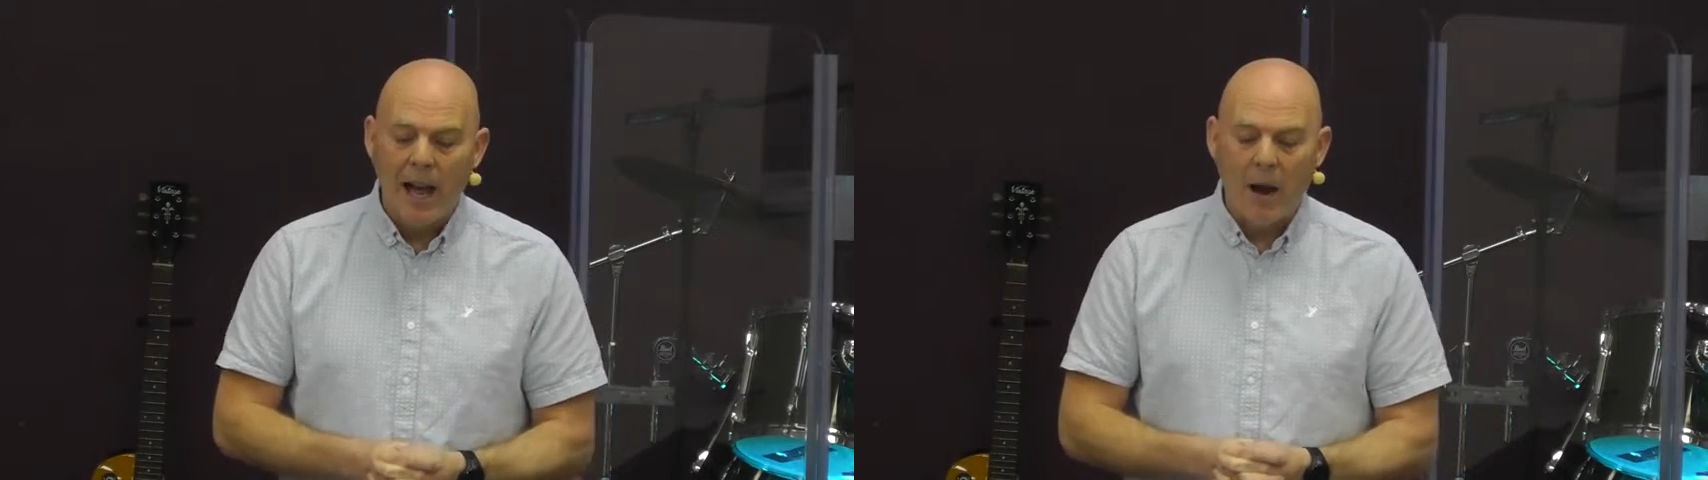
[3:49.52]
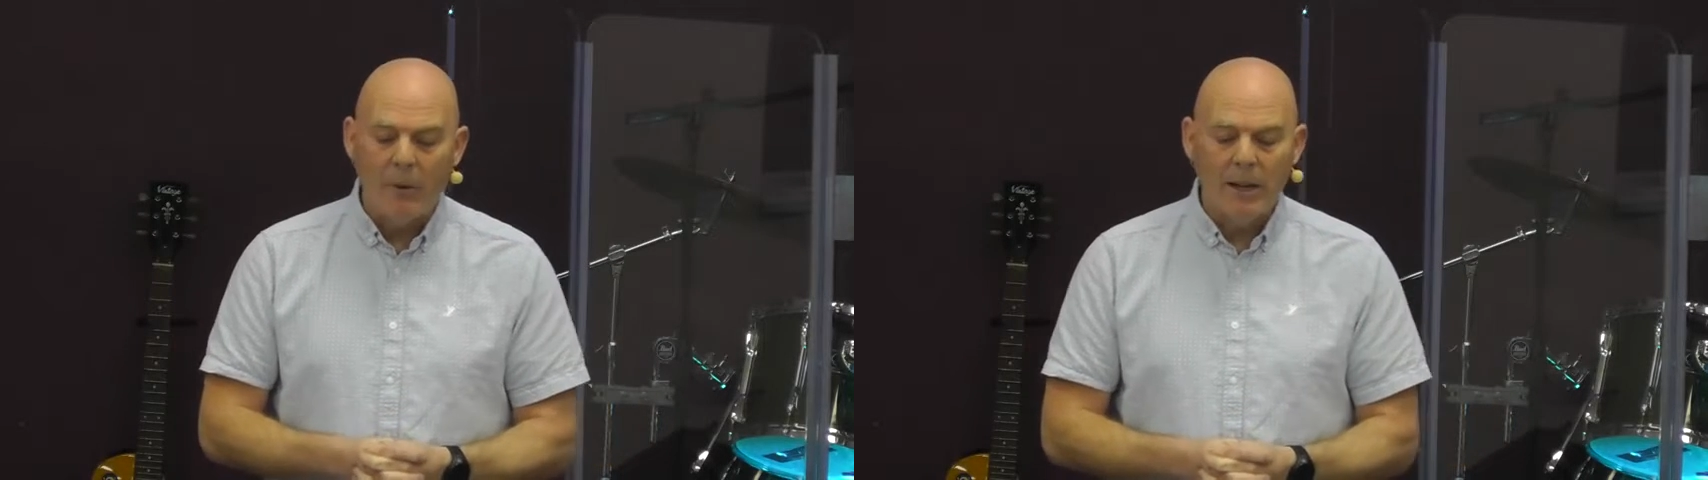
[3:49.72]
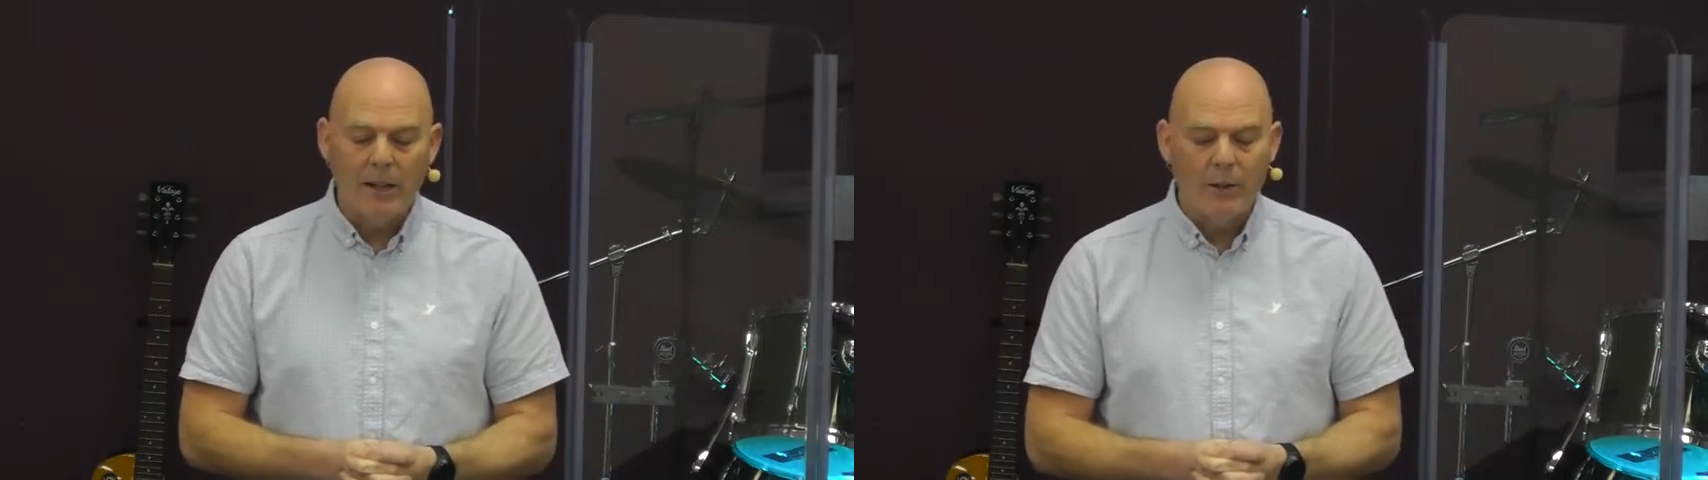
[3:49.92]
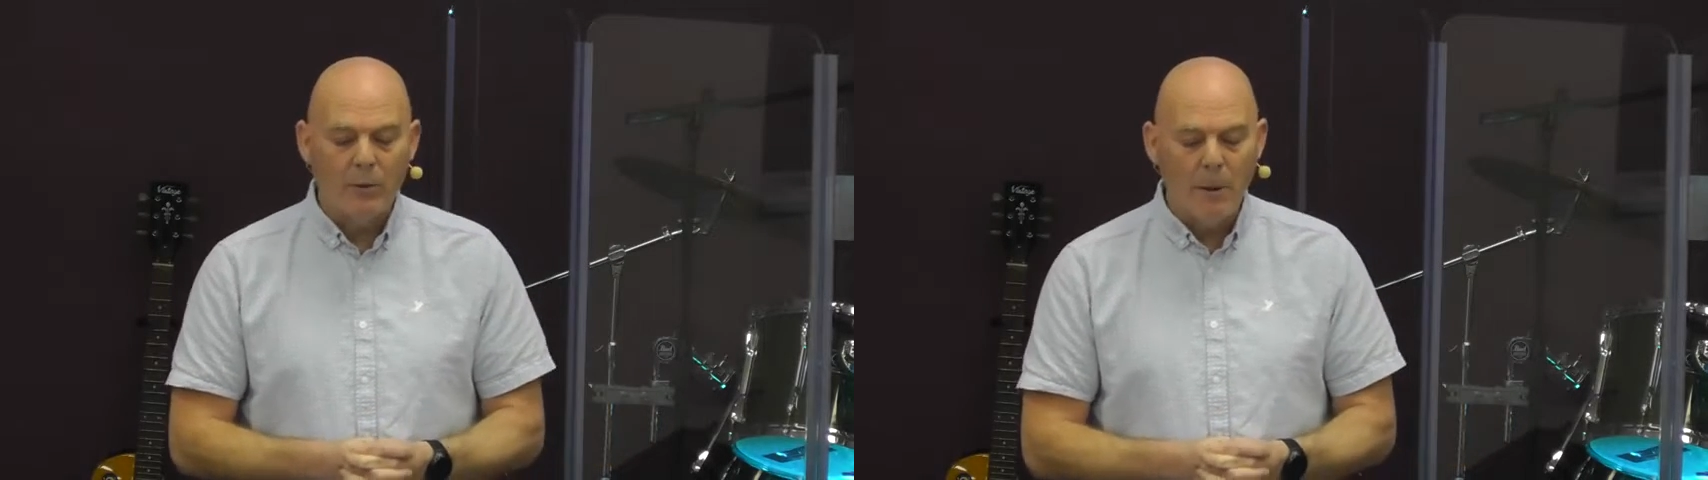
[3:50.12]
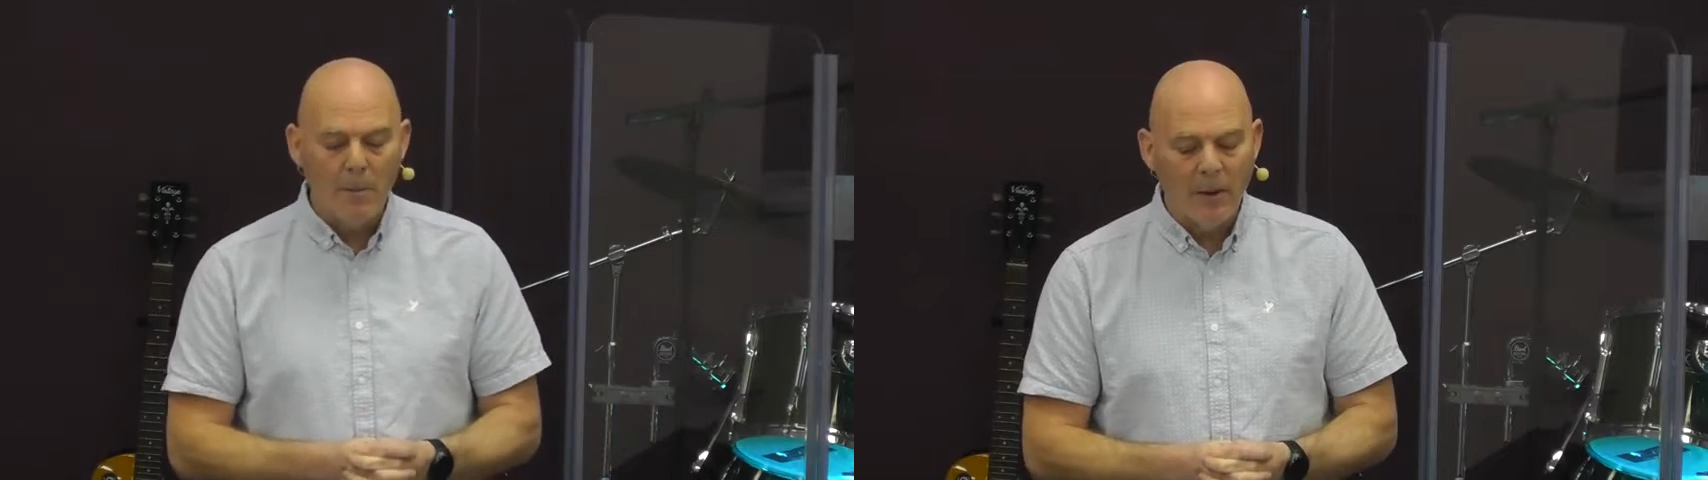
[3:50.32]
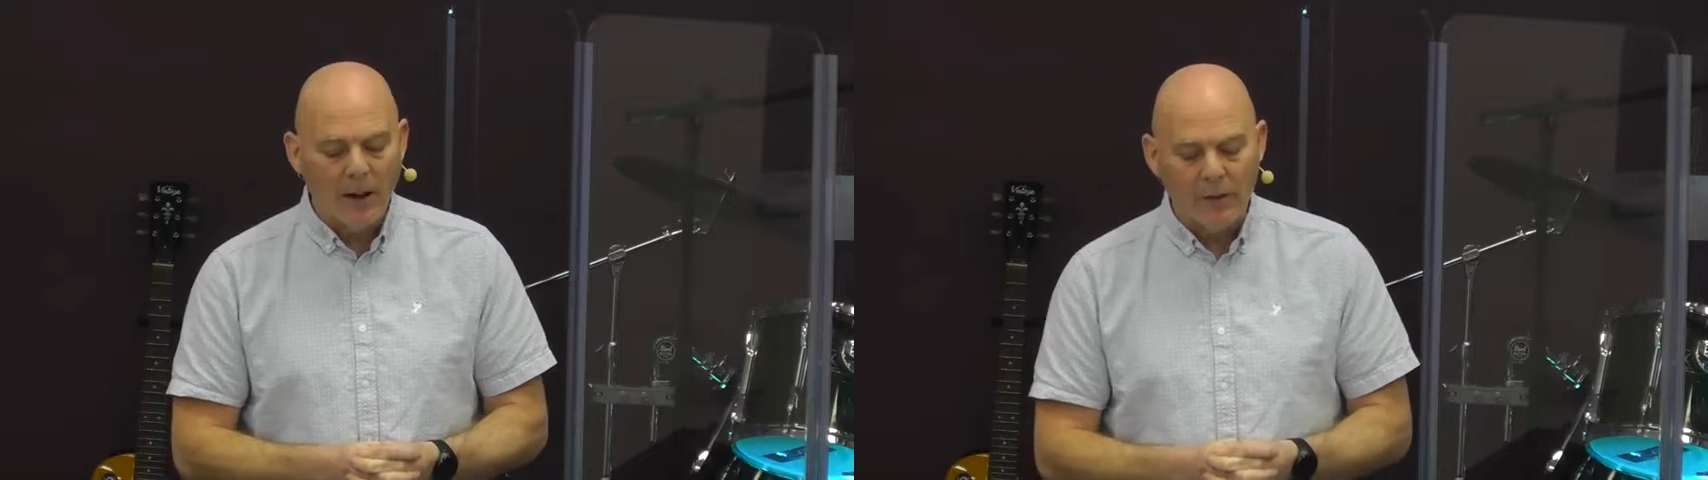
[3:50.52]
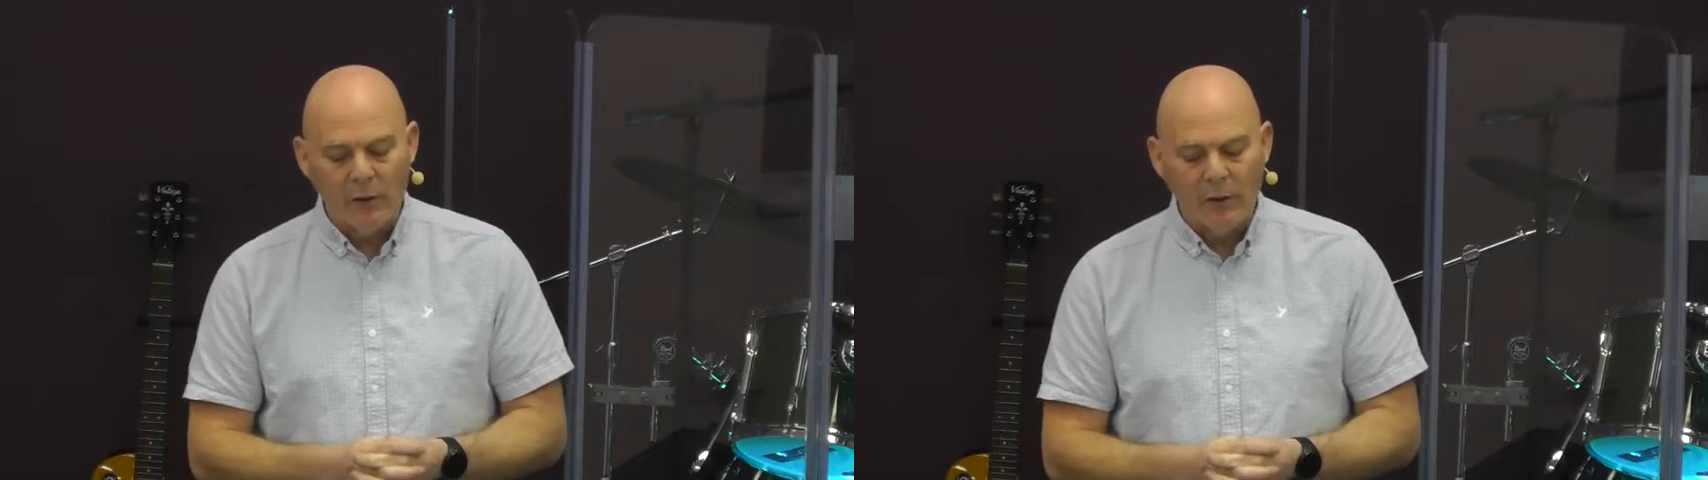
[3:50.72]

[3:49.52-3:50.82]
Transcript: And we need to remember that.